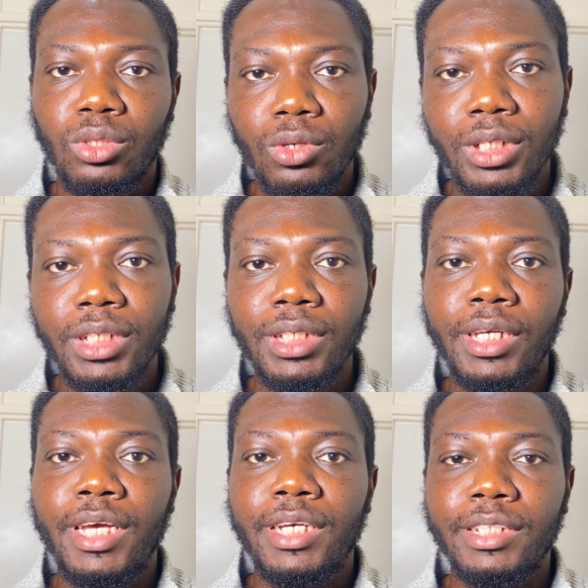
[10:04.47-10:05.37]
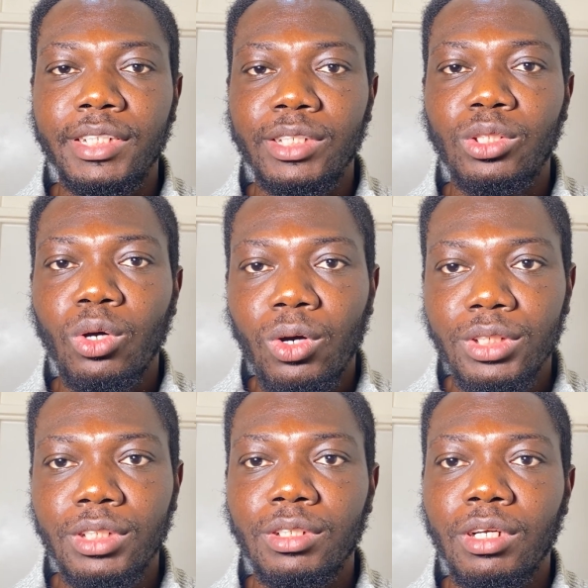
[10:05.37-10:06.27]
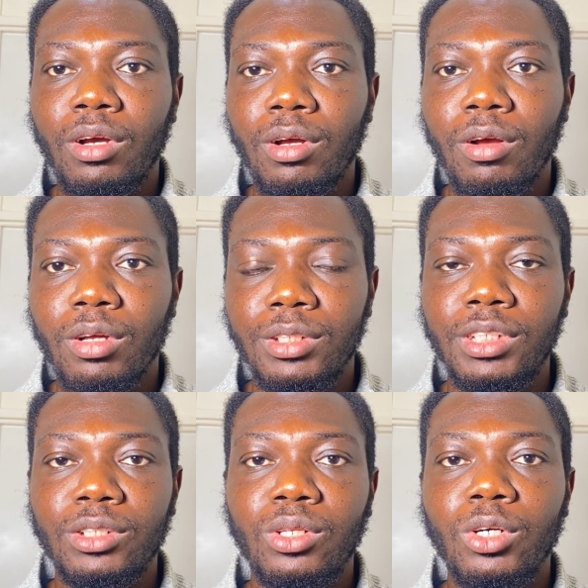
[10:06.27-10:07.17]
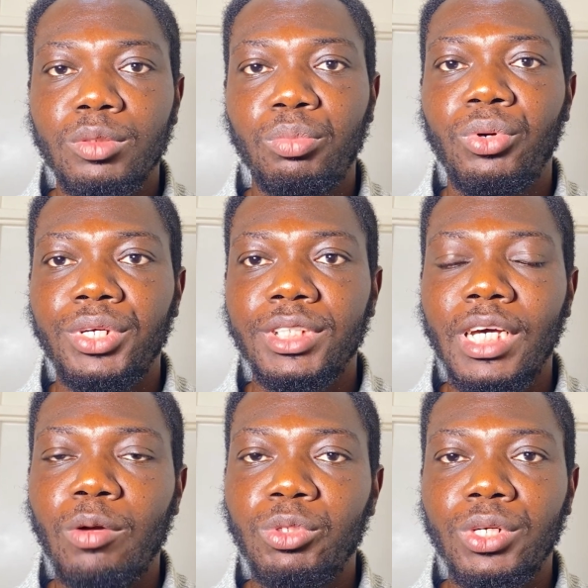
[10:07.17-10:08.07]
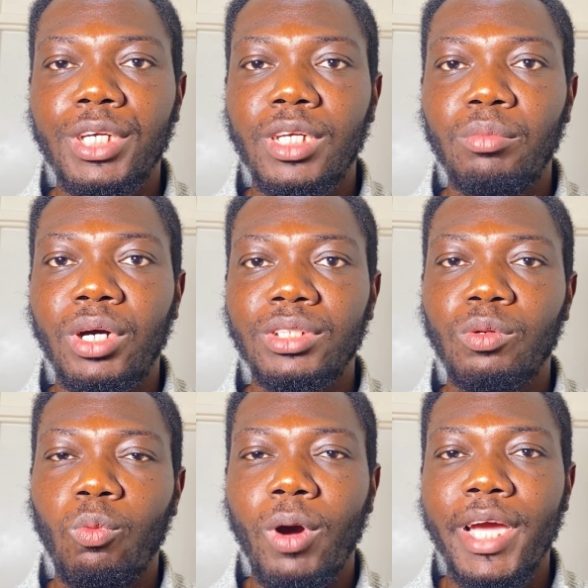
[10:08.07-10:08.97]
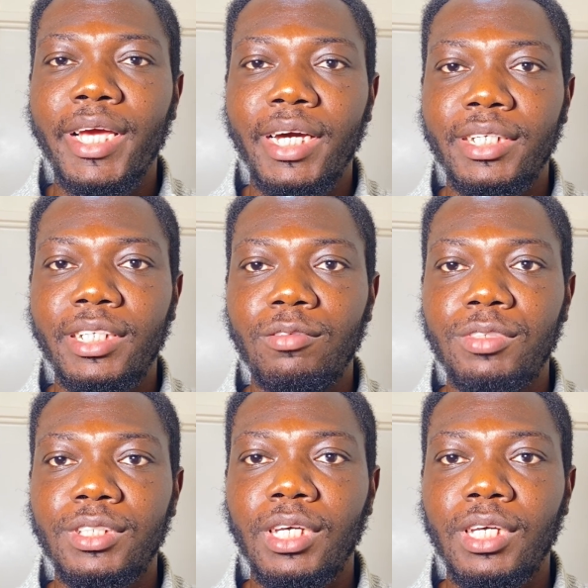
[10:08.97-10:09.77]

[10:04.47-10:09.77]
Thirdly, the third point I'll be talking about why Canada